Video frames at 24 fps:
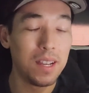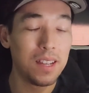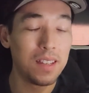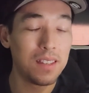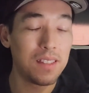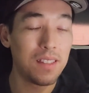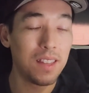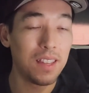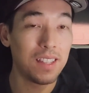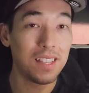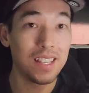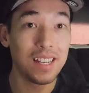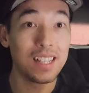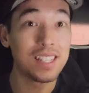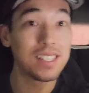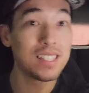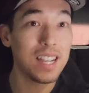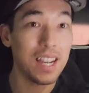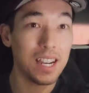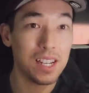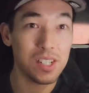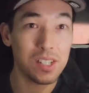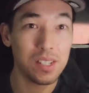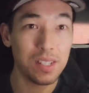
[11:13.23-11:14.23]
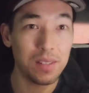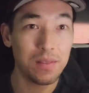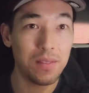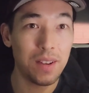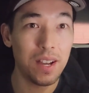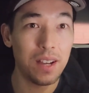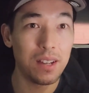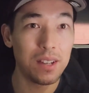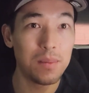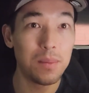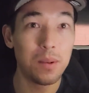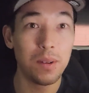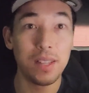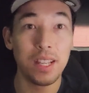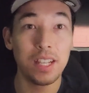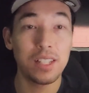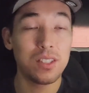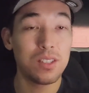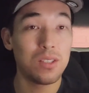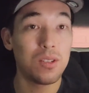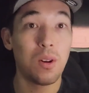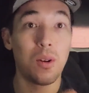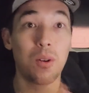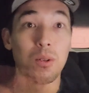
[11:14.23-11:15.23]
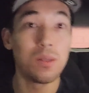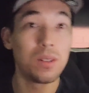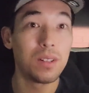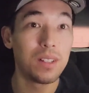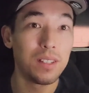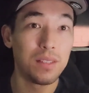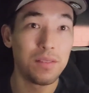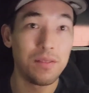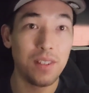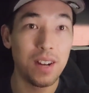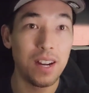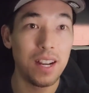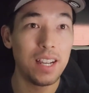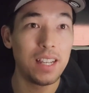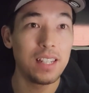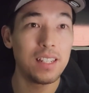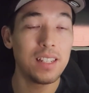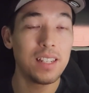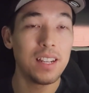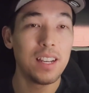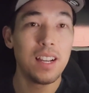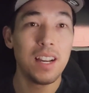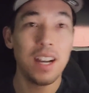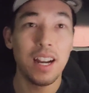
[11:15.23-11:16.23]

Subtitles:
think it is actually valuable, and that's totally fine.